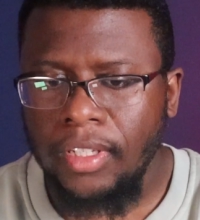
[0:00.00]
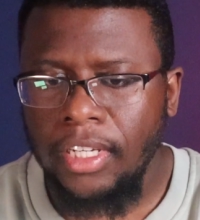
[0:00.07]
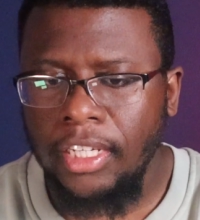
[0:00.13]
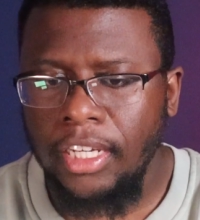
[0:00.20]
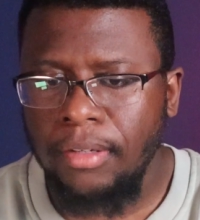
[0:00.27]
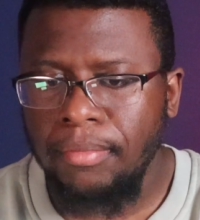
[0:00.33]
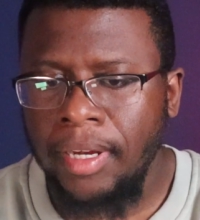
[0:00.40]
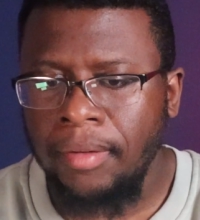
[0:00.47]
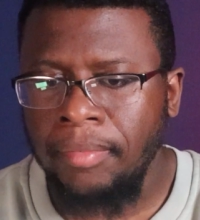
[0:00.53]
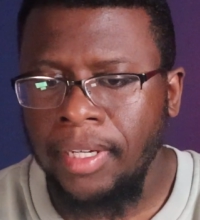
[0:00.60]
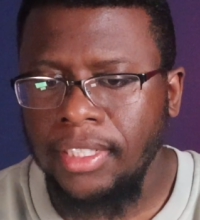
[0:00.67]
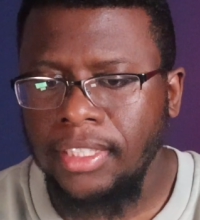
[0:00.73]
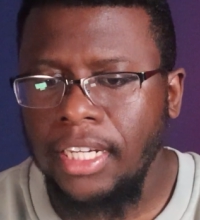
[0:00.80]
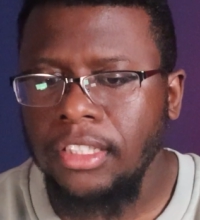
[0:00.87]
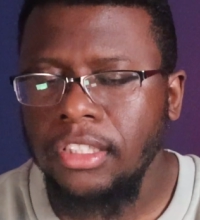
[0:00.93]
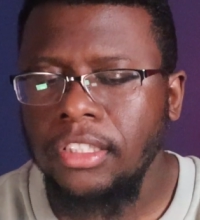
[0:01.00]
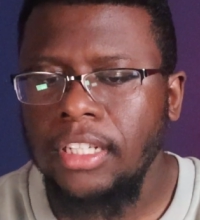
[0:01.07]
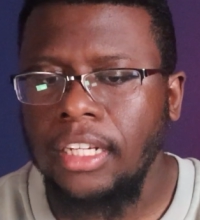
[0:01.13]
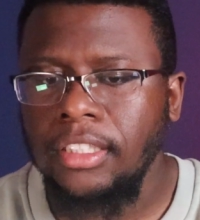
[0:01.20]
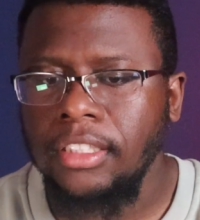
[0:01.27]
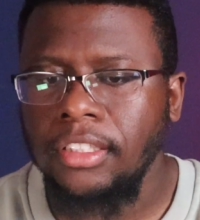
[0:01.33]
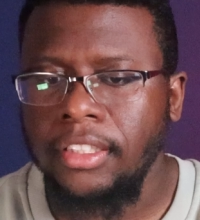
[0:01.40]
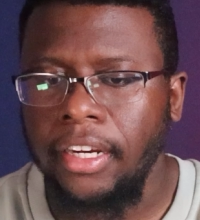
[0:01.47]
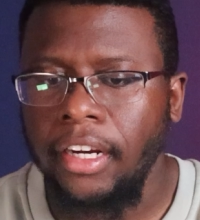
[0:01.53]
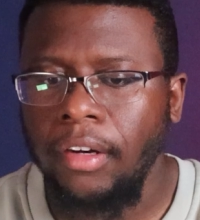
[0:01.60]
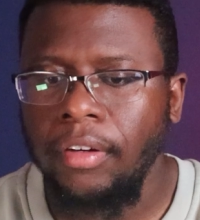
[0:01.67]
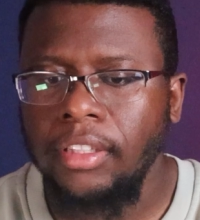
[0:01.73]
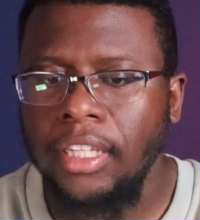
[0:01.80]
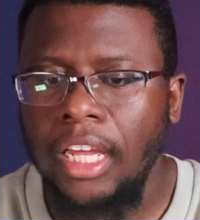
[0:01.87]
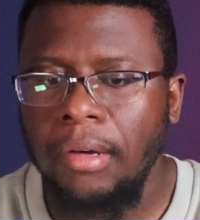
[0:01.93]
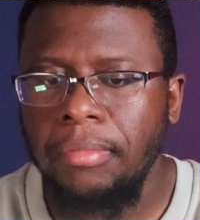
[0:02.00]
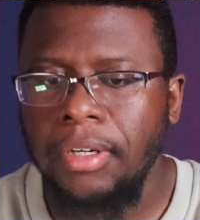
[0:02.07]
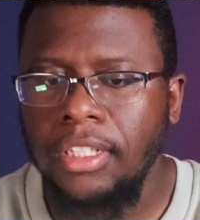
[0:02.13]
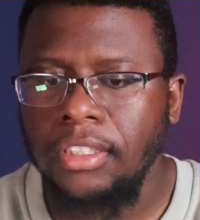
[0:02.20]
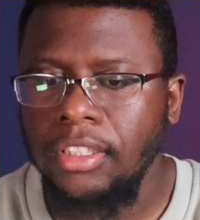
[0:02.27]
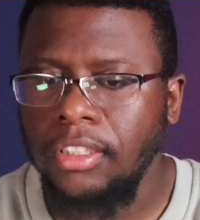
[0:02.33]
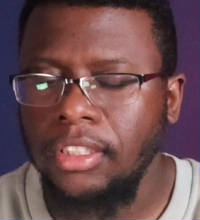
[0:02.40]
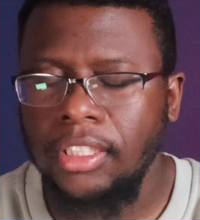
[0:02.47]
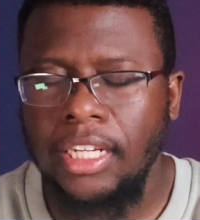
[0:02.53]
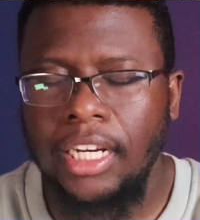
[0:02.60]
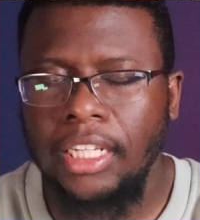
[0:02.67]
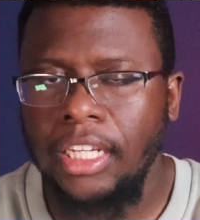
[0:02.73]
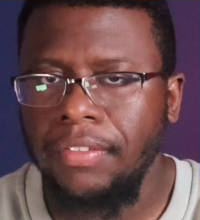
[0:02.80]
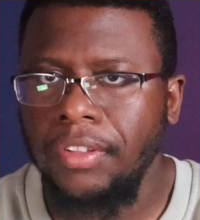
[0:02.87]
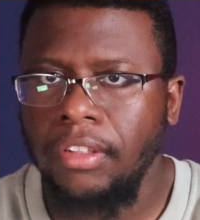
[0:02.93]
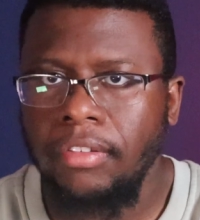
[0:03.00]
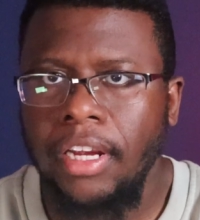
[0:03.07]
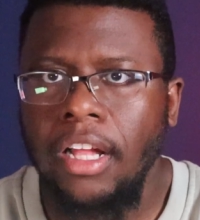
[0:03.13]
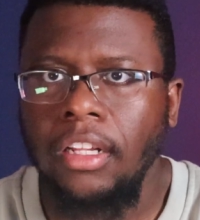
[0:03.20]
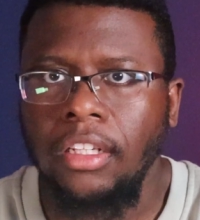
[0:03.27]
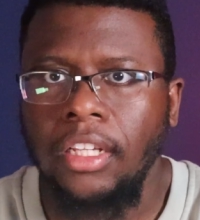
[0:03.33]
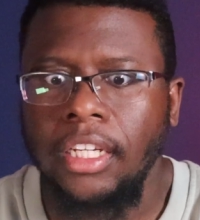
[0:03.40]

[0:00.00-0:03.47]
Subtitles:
again, my intention is not to scare you with that, but it's just to kind of give you the reality.